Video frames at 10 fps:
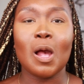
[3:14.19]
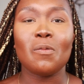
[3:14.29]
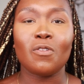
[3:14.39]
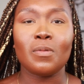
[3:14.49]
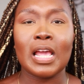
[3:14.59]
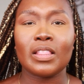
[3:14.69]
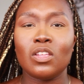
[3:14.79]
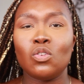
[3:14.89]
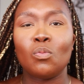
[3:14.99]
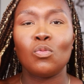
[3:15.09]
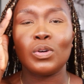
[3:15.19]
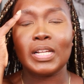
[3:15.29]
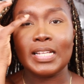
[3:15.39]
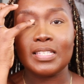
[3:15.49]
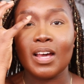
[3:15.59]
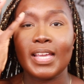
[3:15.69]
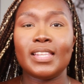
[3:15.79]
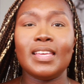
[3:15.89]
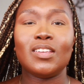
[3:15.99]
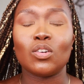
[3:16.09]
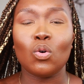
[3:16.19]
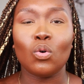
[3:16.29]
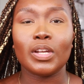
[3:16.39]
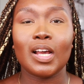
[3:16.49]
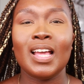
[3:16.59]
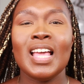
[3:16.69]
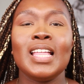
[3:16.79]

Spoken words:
up from like the normal glitter in the inner corner.